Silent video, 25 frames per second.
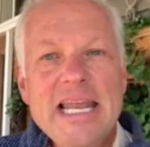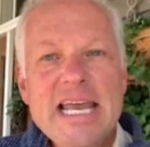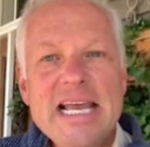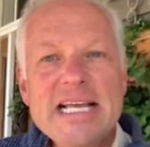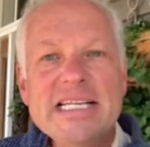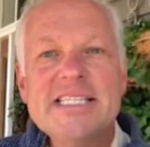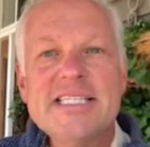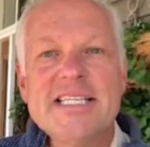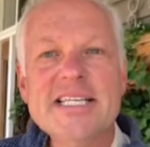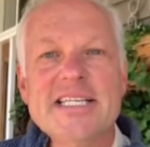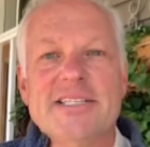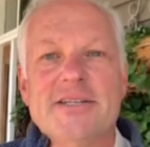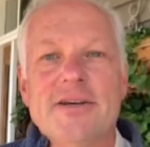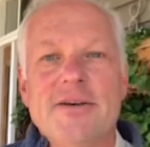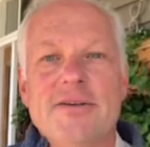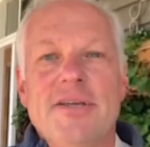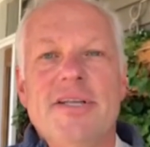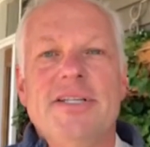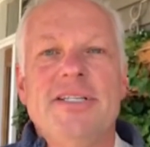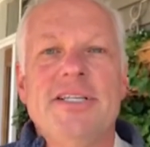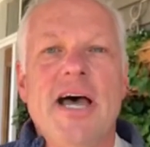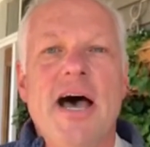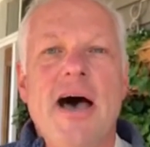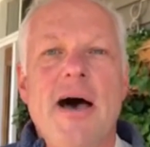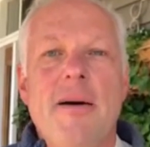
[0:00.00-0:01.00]
Leases are the
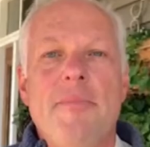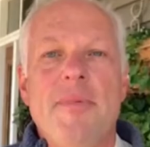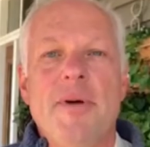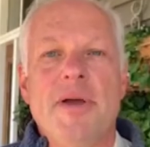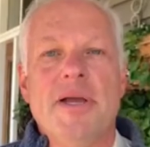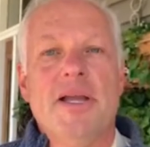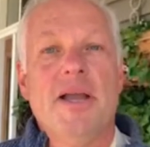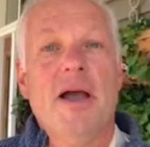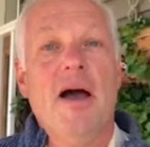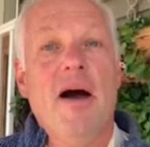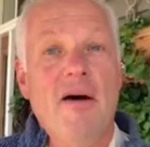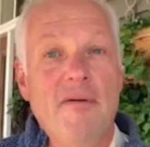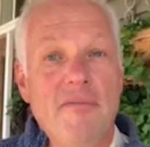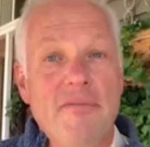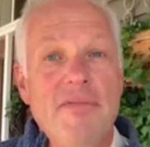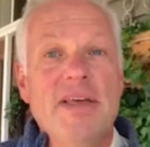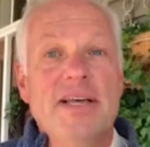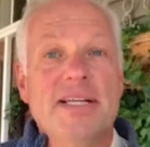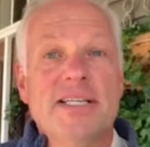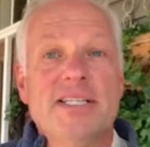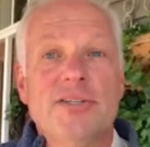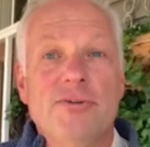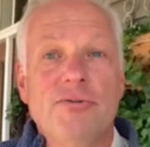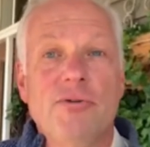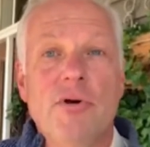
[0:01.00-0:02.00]
topic of
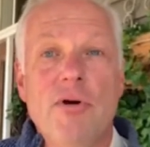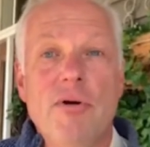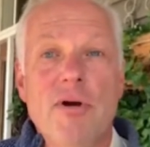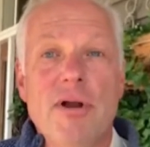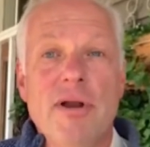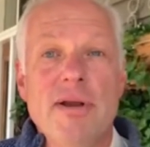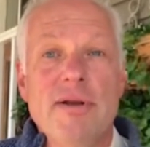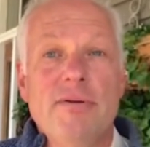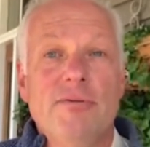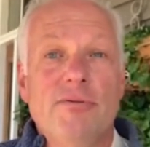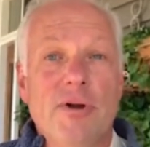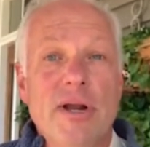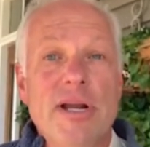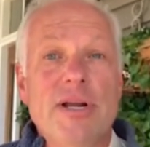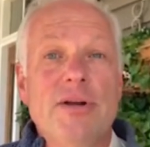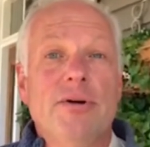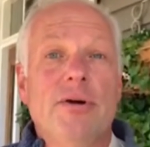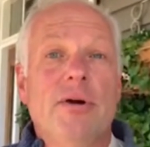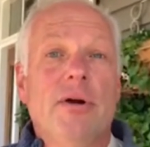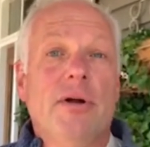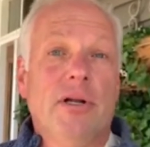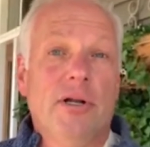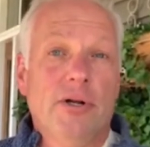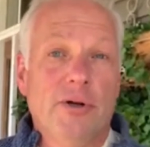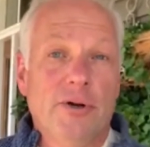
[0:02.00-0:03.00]
this Growing
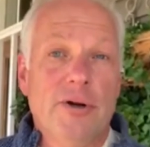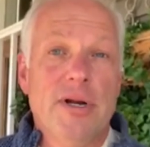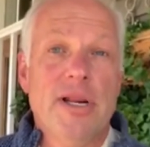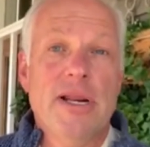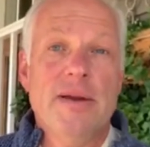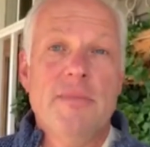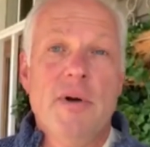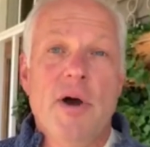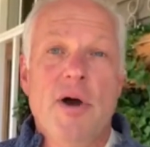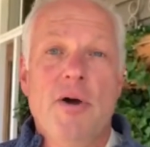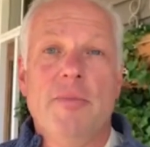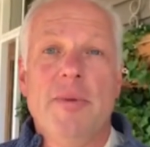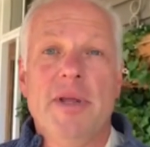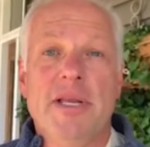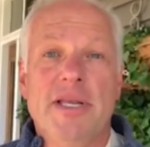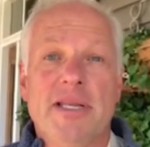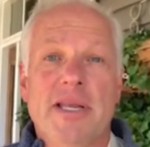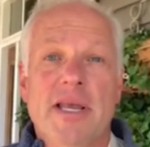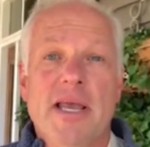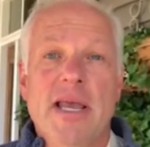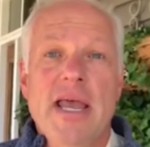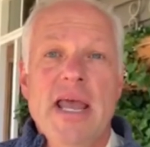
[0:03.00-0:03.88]
Greener learning moment.